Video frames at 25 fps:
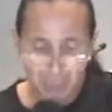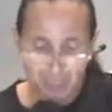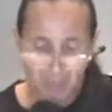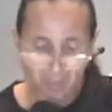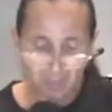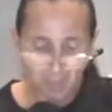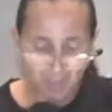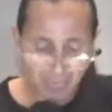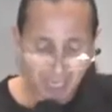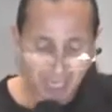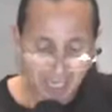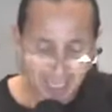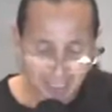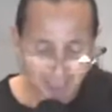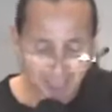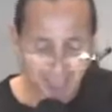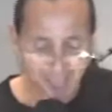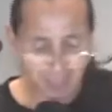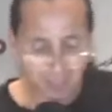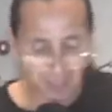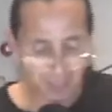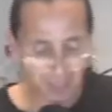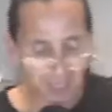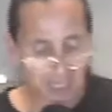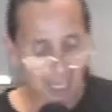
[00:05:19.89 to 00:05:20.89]
It's
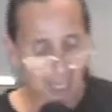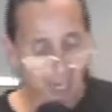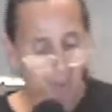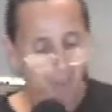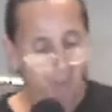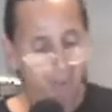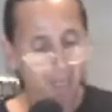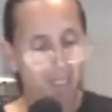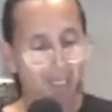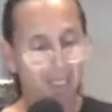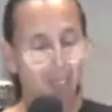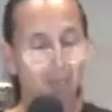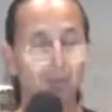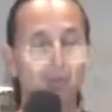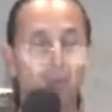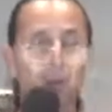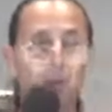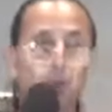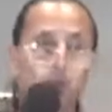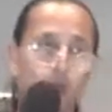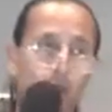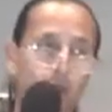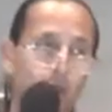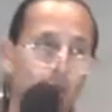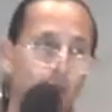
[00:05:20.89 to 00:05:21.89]
amazing in how many
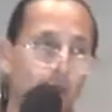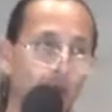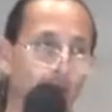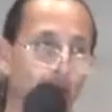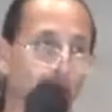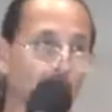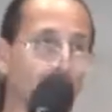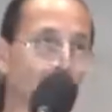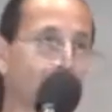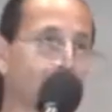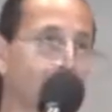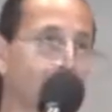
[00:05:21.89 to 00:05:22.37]
individuals are out